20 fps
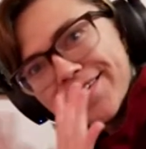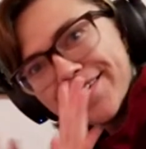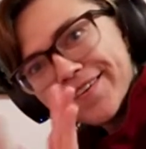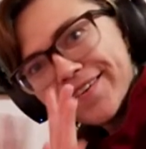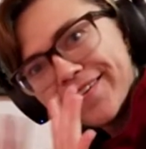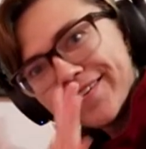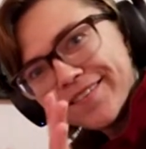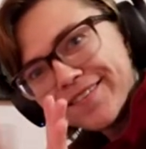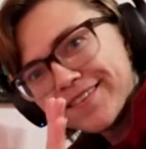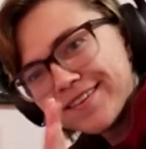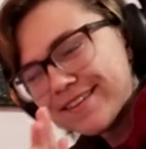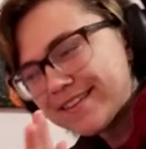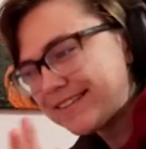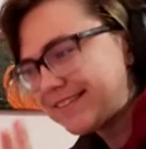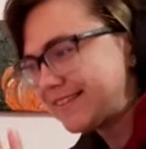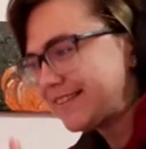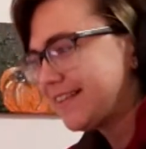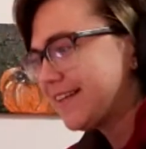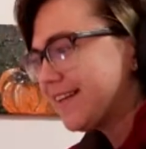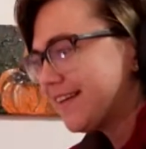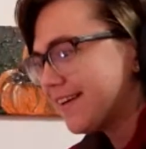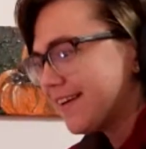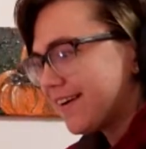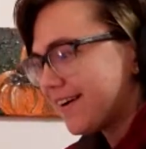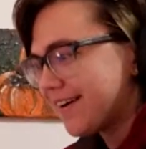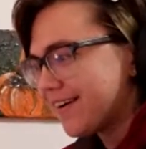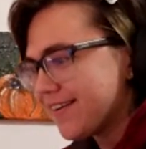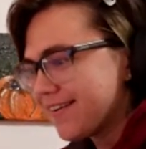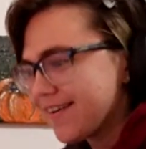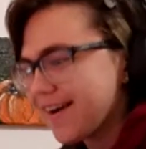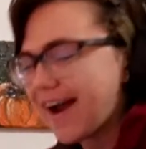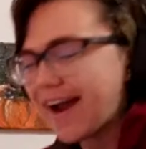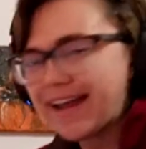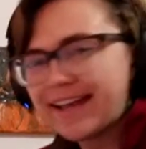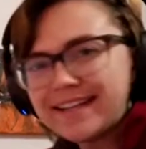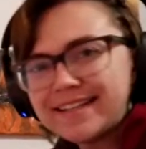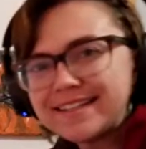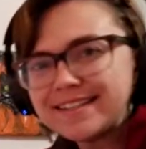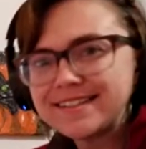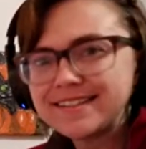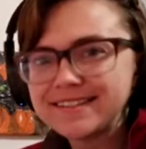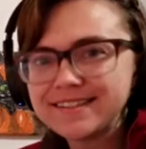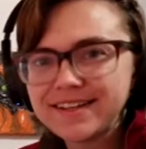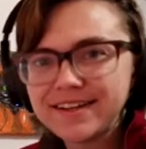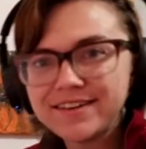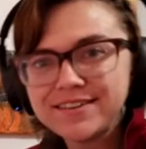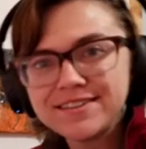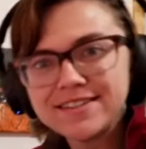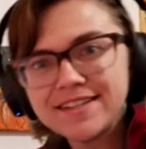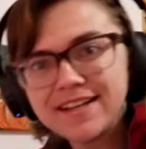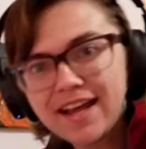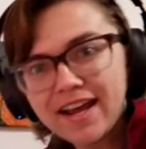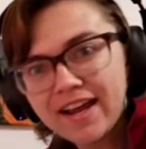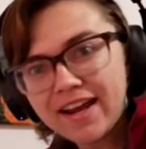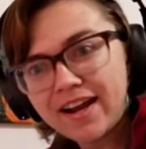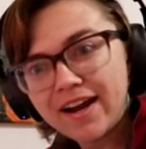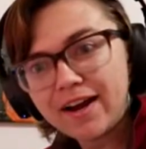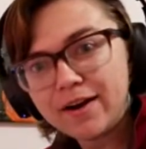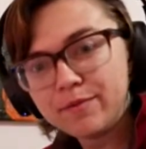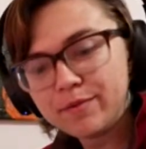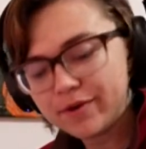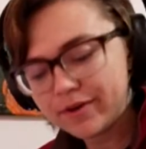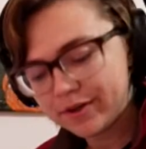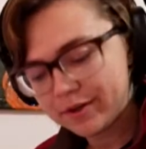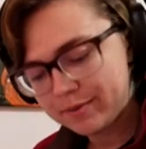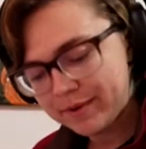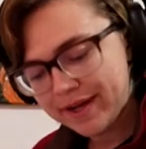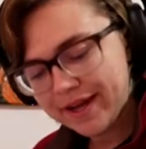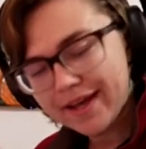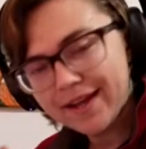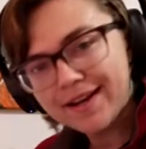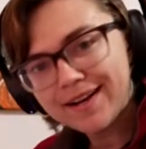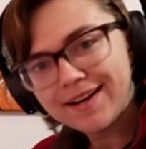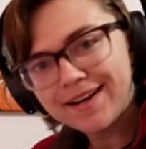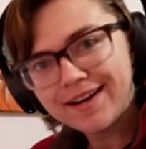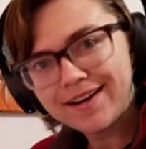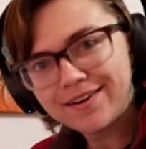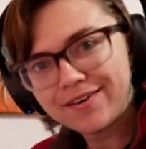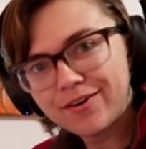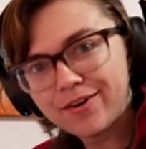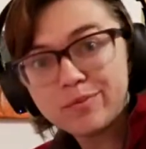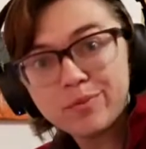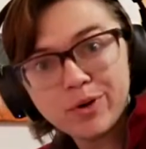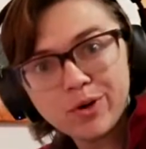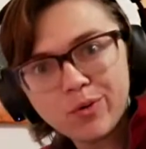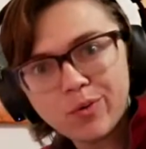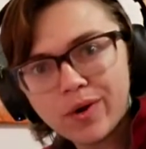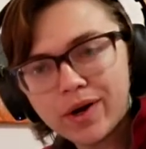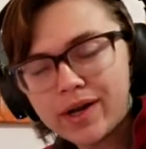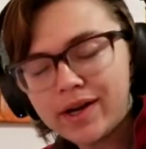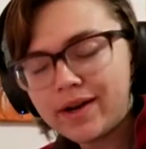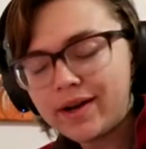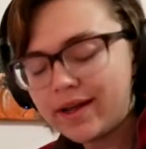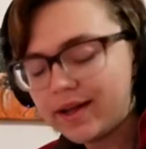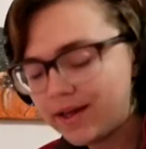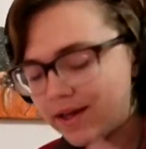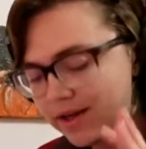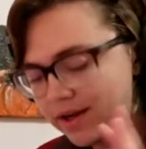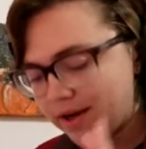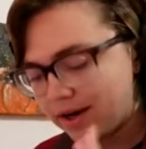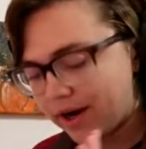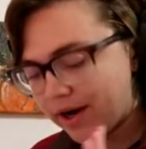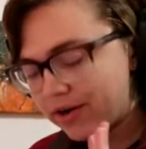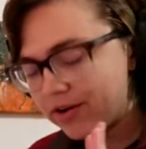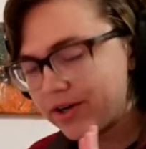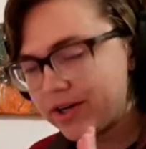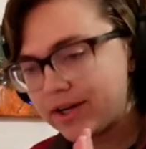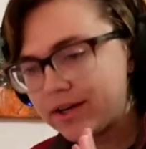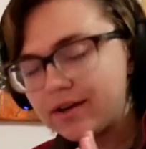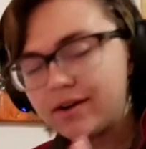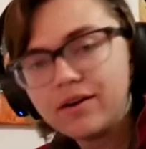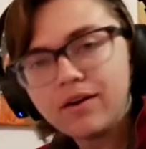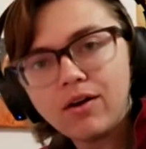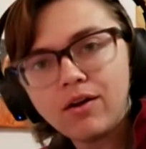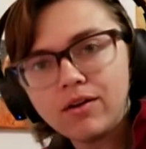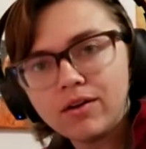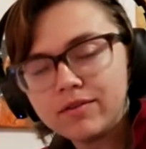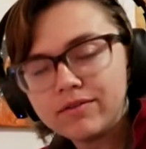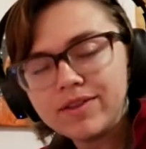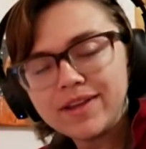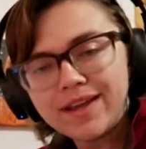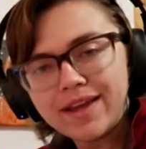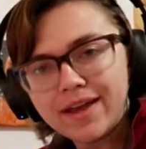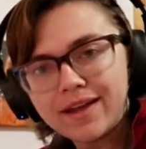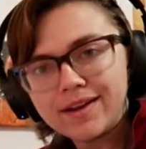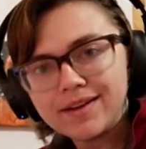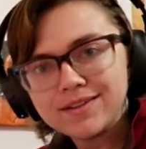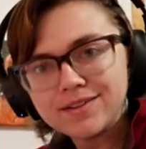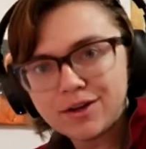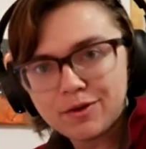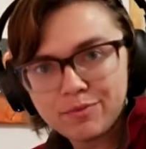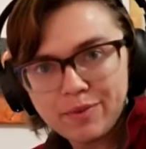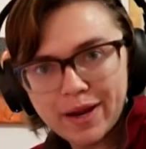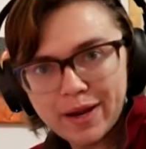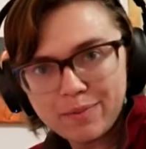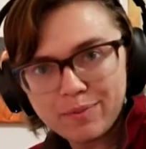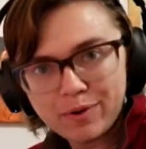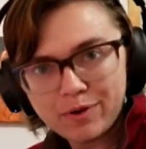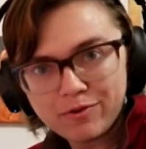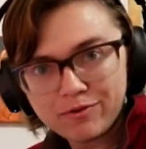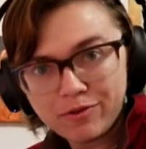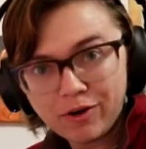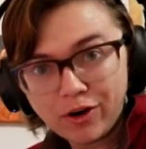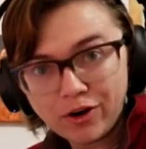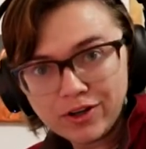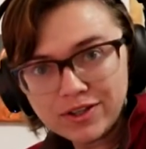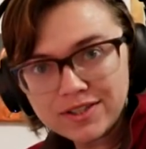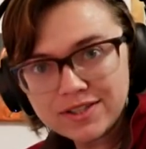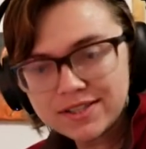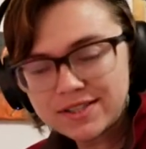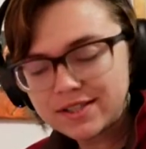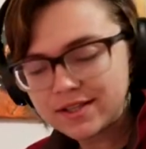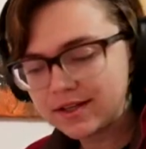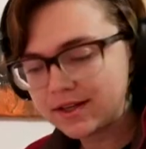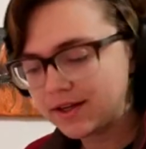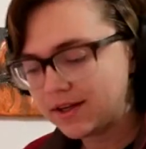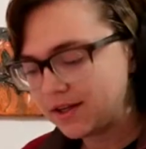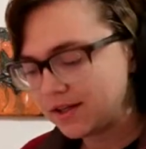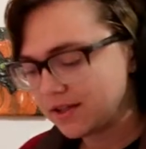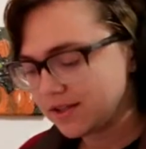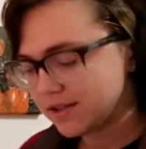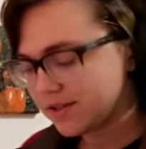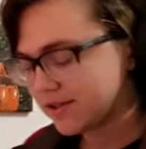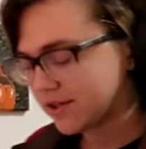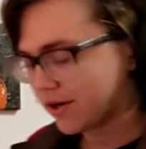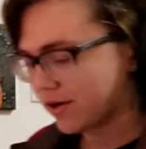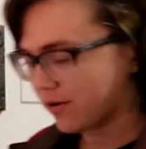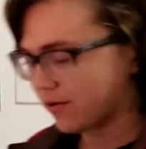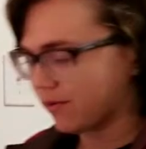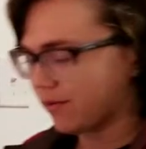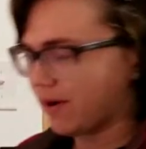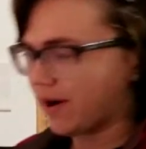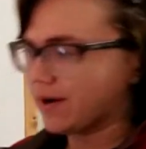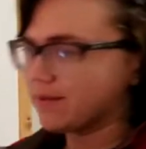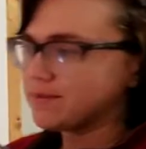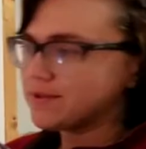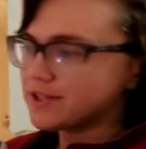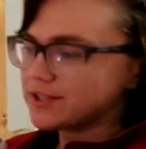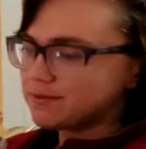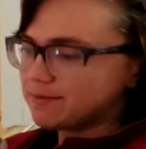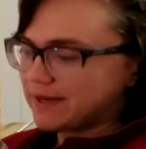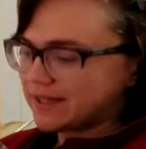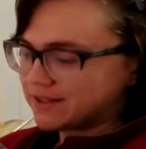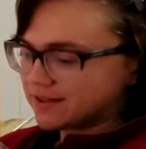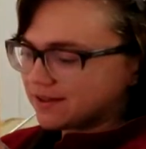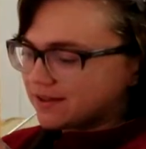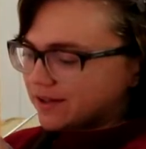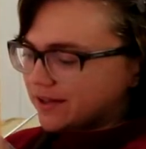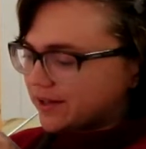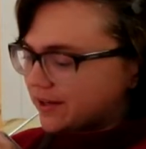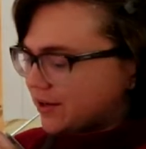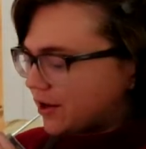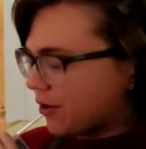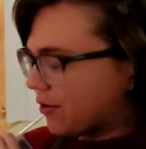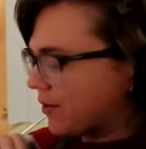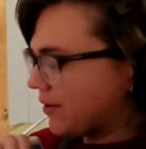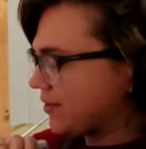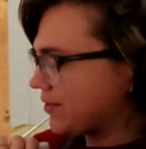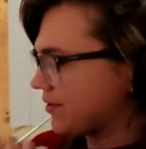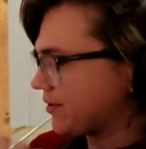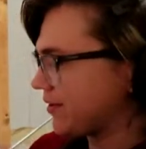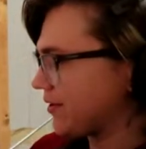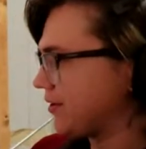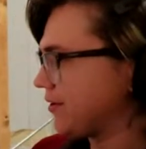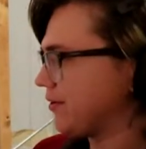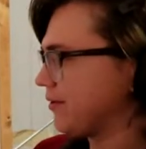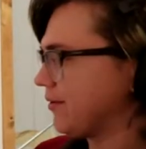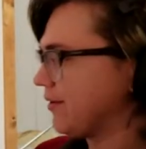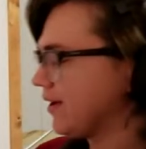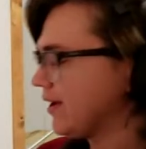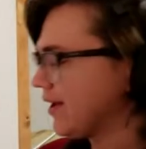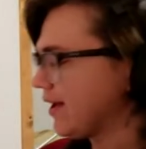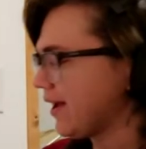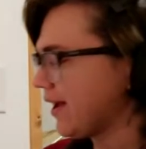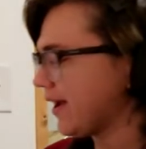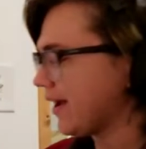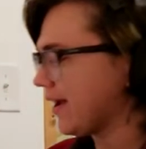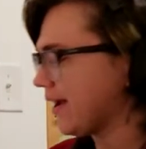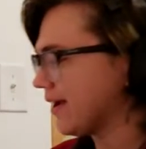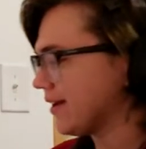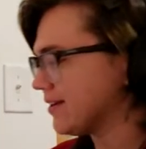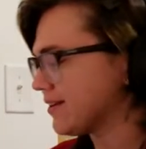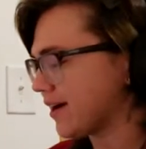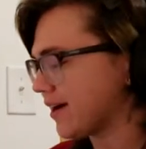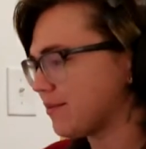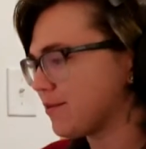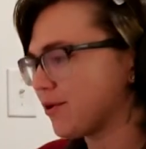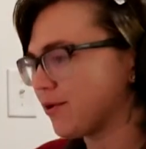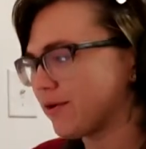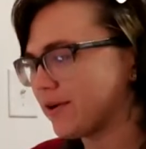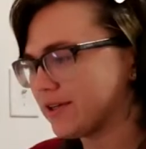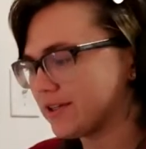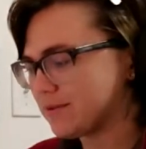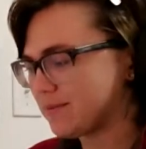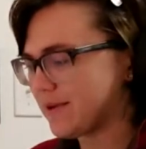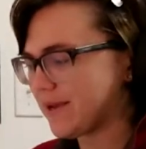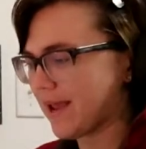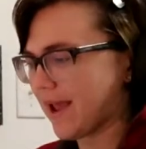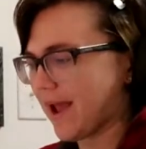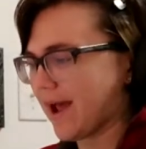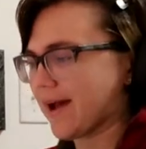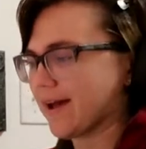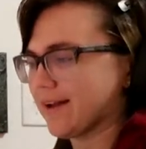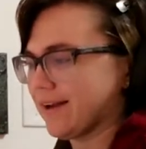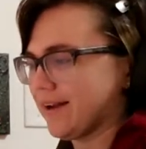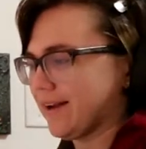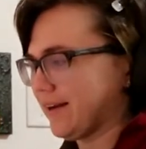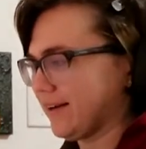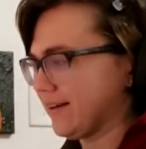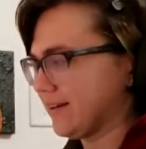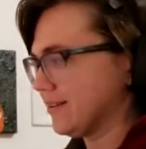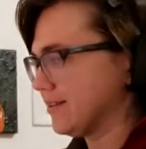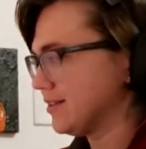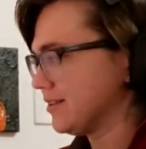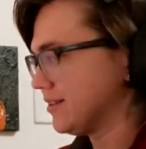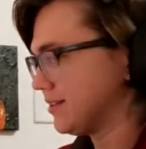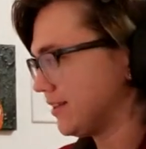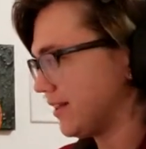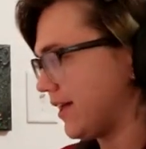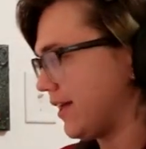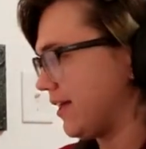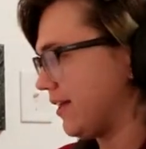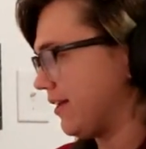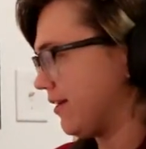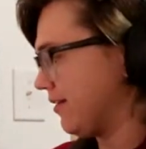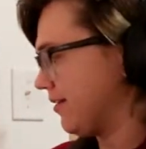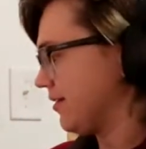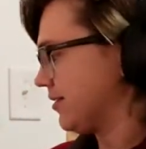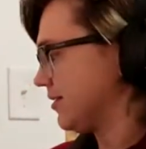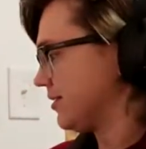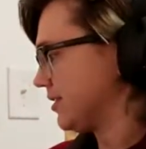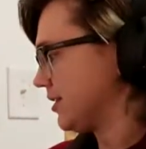Hello! Alright, so today I'm going to be editing on book 1. I already did all of the edits on paper first, so I'm just basically going through and I'm going to be adding in